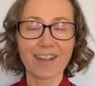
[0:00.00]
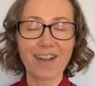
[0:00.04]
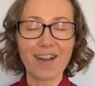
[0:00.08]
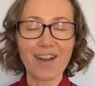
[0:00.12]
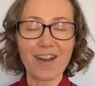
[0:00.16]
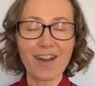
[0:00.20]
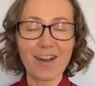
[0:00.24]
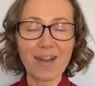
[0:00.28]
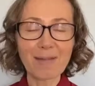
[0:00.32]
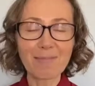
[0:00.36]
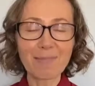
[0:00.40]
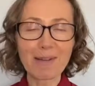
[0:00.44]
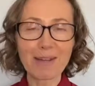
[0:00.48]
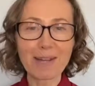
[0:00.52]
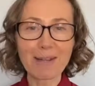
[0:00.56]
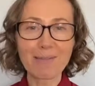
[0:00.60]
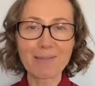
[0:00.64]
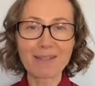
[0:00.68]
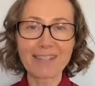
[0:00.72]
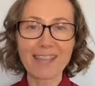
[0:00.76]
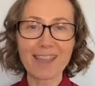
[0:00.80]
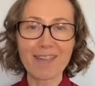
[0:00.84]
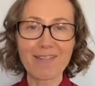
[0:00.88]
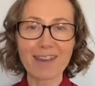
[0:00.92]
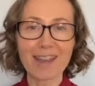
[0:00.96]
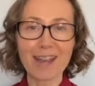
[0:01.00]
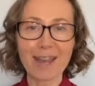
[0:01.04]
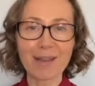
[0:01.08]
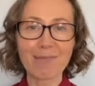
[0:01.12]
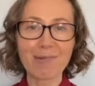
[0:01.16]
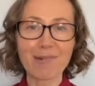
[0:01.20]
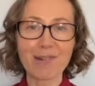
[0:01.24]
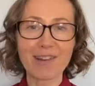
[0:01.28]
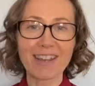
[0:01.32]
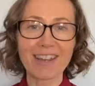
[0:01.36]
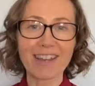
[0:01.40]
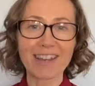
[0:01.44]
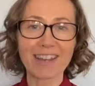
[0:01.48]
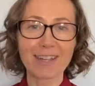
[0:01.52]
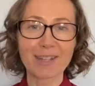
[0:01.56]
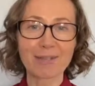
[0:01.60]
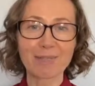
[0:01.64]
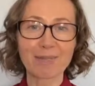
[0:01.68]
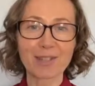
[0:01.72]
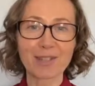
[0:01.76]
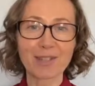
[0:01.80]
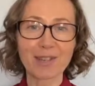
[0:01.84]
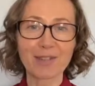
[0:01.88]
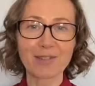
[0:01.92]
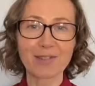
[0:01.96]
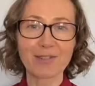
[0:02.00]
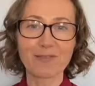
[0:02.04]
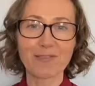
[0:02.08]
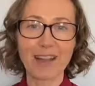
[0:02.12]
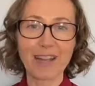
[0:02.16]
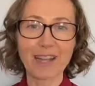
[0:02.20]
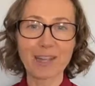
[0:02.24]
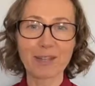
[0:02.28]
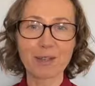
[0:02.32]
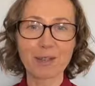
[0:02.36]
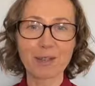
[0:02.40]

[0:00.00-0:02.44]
Hi, my name is Kerry Amory and I'm the Social Value